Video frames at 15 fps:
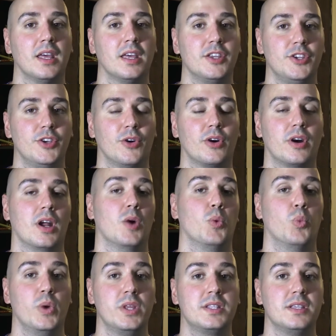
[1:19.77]
your
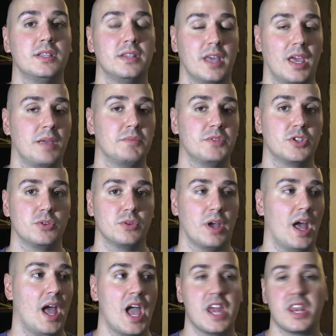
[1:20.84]
witty name to
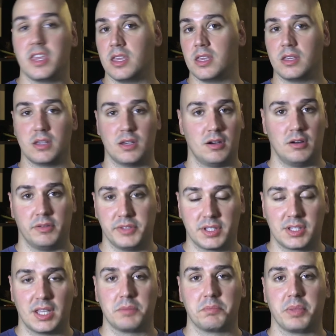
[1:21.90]
any of the
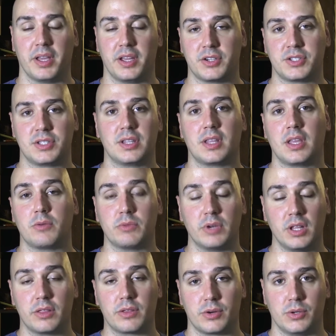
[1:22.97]
10 players that I
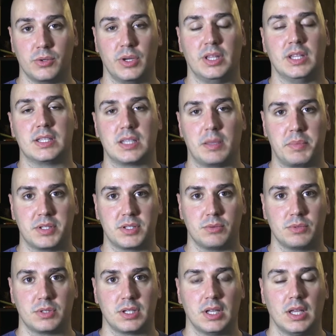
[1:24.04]
read through in this
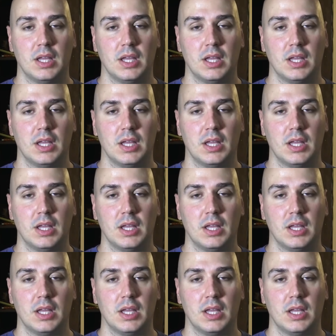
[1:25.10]
episode.